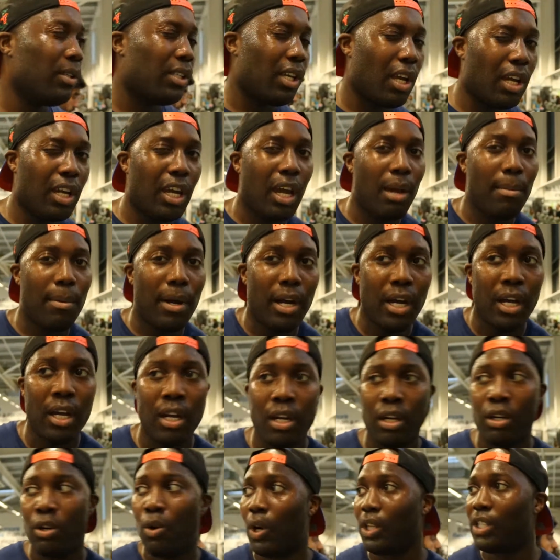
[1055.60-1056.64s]
was okay. My
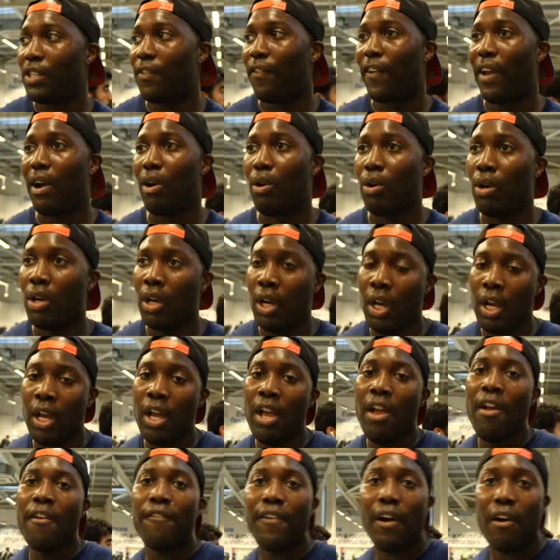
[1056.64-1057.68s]
quads felt
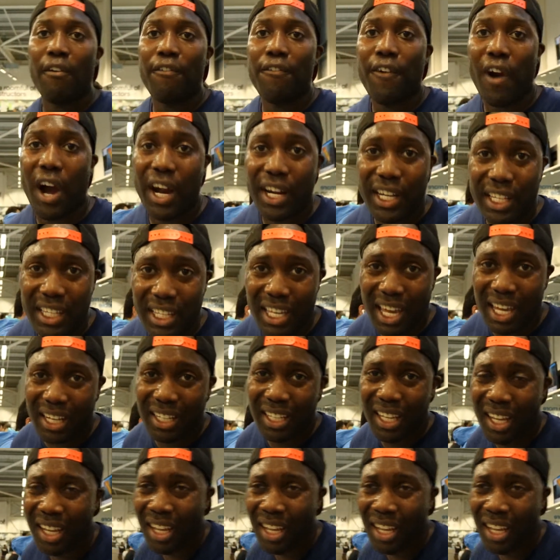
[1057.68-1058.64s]
fine in the end.